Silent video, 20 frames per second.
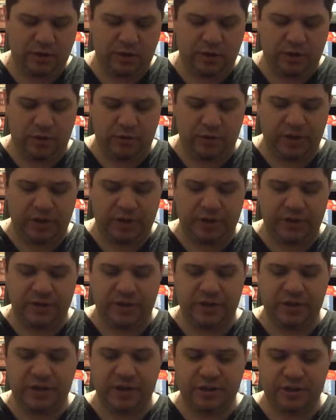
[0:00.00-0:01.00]
going in
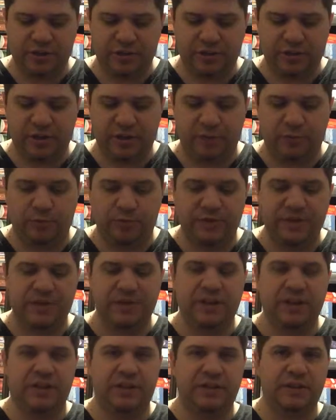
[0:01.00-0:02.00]
initially was
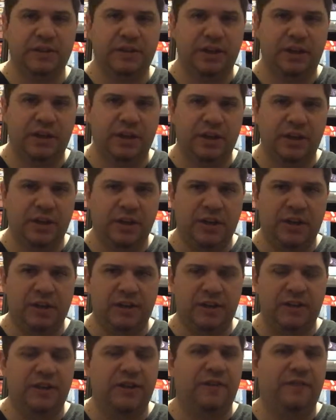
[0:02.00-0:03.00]
that
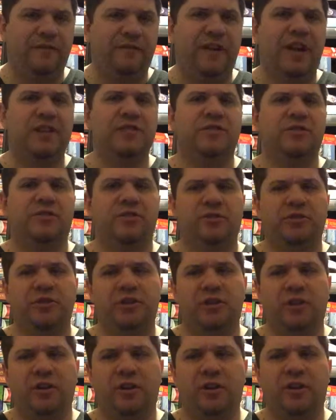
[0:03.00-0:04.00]
the investor
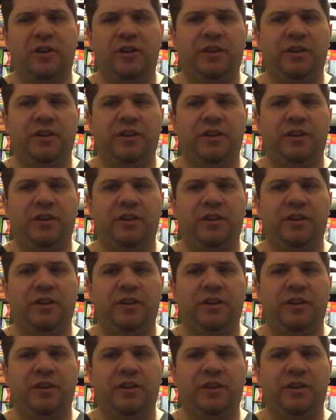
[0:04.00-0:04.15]
chart.